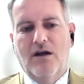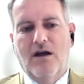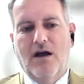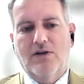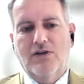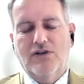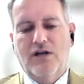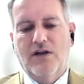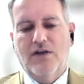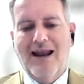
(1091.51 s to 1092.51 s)
Uh, so
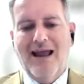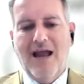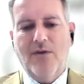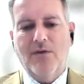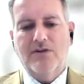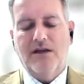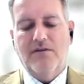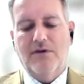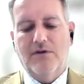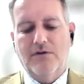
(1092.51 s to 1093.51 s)
certainly the language
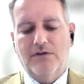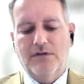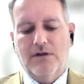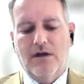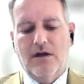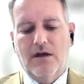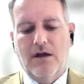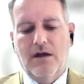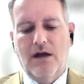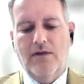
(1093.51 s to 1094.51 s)
they've used
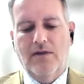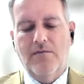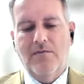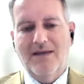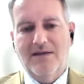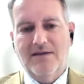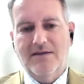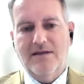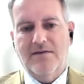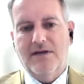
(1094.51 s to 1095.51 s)
uh, and the
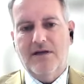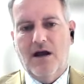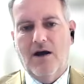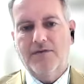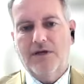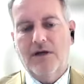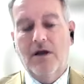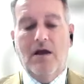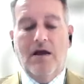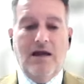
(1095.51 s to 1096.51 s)
immediacy of it after
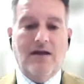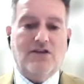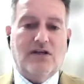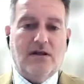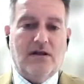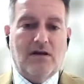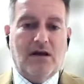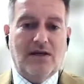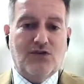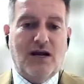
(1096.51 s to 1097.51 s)
actually uh,
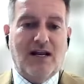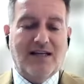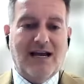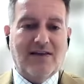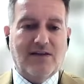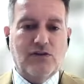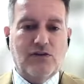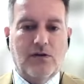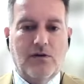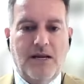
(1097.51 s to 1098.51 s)
an Israeli attack that
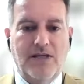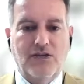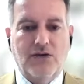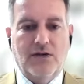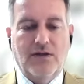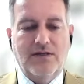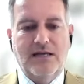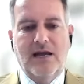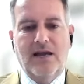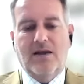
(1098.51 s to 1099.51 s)
took place during the
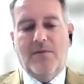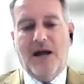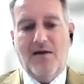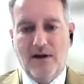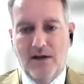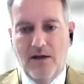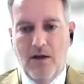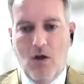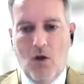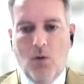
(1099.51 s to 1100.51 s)
day and apparently
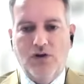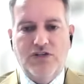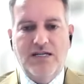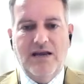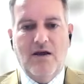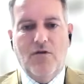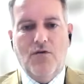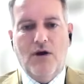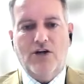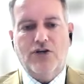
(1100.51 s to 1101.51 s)
was near a
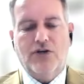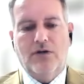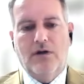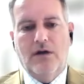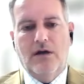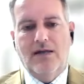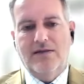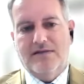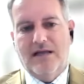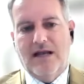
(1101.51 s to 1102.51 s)
Russian
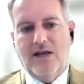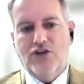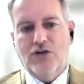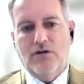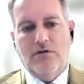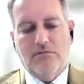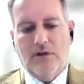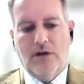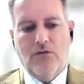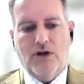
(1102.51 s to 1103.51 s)
installation.
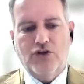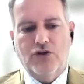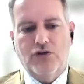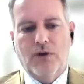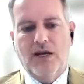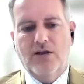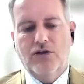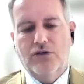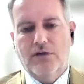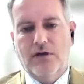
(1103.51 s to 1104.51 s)
No Russians were
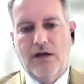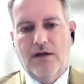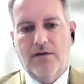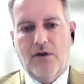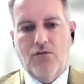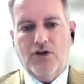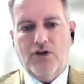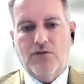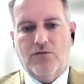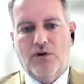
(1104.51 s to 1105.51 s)
injured and no, no
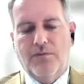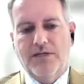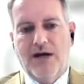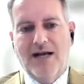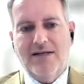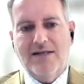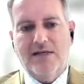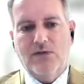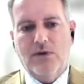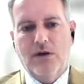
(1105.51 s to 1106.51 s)
Russian property or
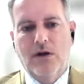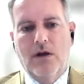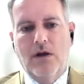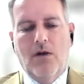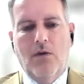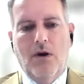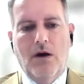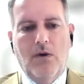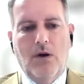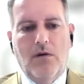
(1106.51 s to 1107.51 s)
assets were, were,
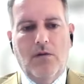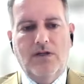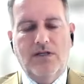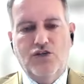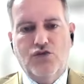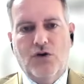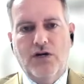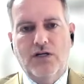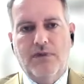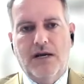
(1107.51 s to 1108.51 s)
were, were
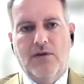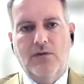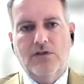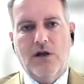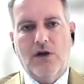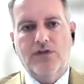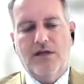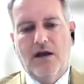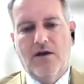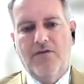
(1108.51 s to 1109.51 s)
destroyed, but it was close
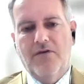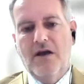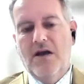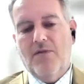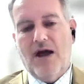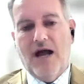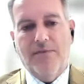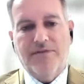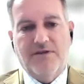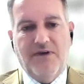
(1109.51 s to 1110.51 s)
enough.
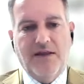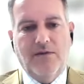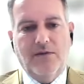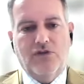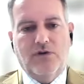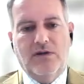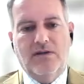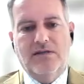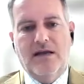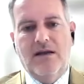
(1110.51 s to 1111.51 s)
Perhaps the fact that it was during the
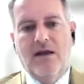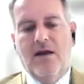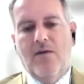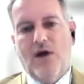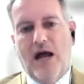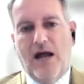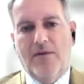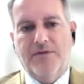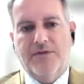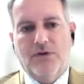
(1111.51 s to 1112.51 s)
day,
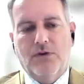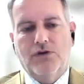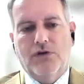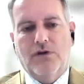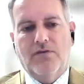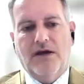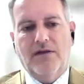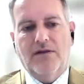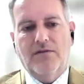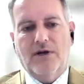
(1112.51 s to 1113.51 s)
perhaps also the
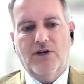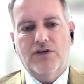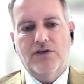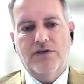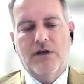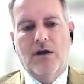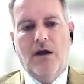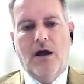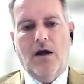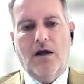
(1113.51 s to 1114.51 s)
fact that the Russians
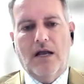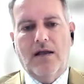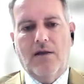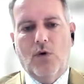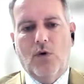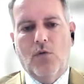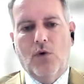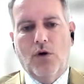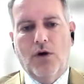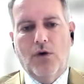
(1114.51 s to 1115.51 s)
are getting more and
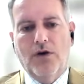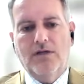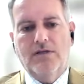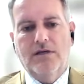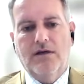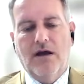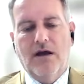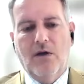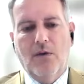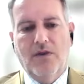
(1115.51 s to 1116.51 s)
more annoyed
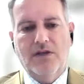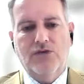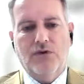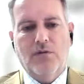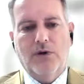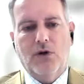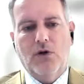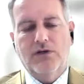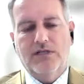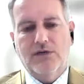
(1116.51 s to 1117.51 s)
uh, with Israel
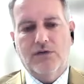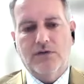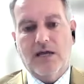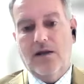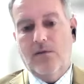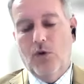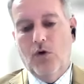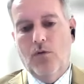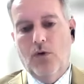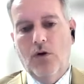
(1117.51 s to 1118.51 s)
because Israel is getting more
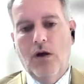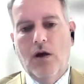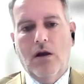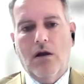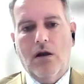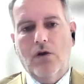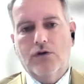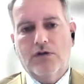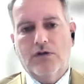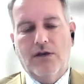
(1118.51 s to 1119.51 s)
and more
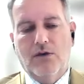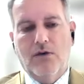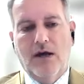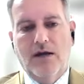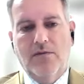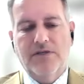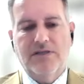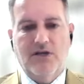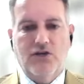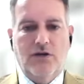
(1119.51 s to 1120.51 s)
close to the Ukrainian
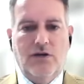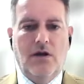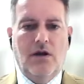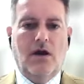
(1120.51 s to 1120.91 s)
position.